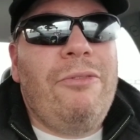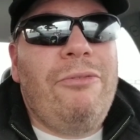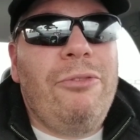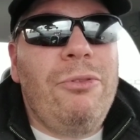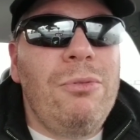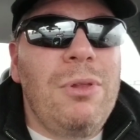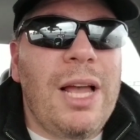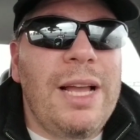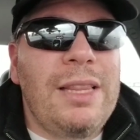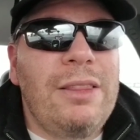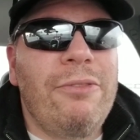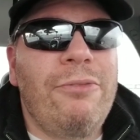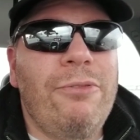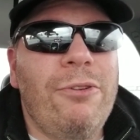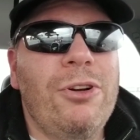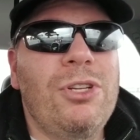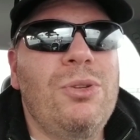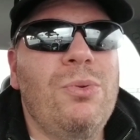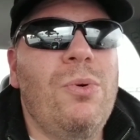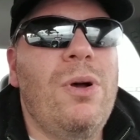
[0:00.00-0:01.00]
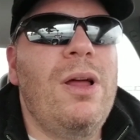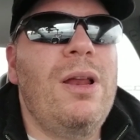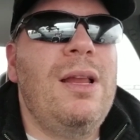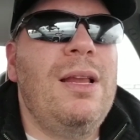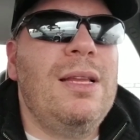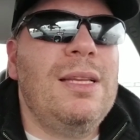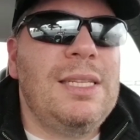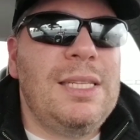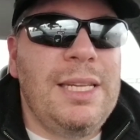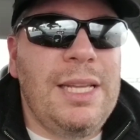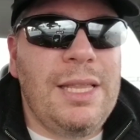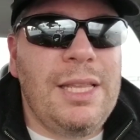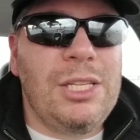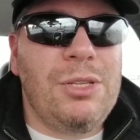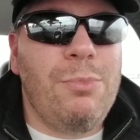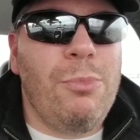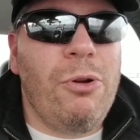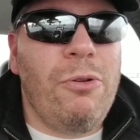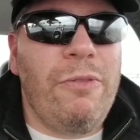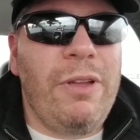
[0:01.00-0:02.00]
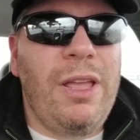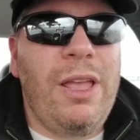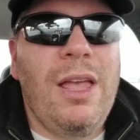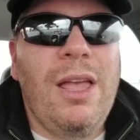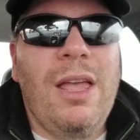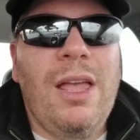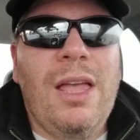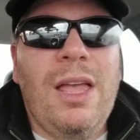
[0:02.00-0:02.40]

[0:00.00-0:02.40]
if you like the first one, see this movie.